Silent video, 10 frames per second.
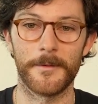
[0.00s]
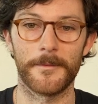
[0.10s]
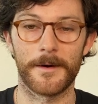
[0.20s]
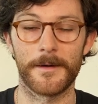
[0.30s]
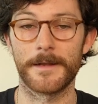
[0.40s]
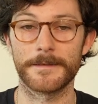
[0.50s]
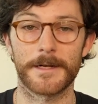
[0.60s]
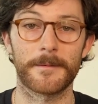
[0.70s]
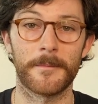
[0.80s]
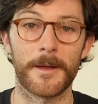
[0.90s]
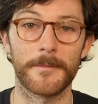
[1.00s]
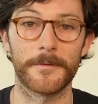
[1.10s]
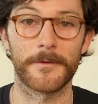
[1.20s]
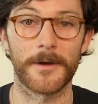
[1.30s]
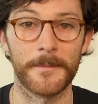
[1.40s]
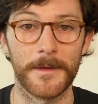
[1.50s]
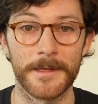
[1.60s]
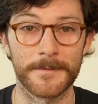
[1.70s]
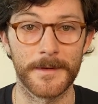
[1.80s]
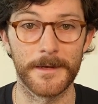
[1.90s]
when I talked to my mom before I made
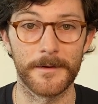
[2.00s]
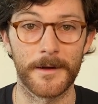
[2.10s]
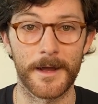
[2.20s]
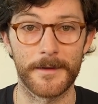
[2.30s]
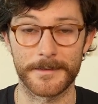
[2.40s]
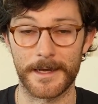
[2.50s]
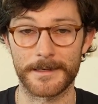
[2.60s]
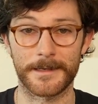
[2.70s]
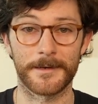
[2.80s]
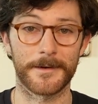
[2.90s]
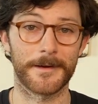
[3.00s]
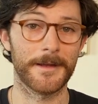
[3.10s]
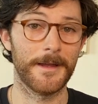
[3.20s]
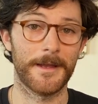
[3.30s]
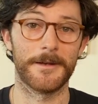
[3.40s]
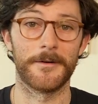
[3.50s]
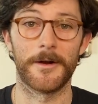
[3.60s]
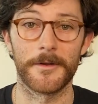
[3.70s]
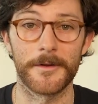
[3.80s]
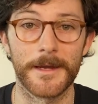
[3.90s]
this video, I was asking her,
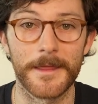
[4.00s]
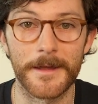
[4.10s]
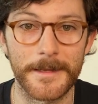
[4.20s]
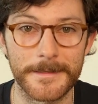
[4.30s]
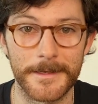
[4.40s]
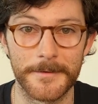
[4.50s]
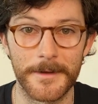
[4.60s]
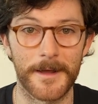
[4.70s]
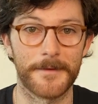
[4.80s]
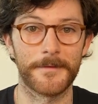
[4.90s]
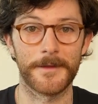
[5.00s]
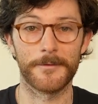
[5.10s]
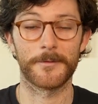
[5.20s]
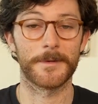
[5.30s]
are there any thoughts that you have that you want me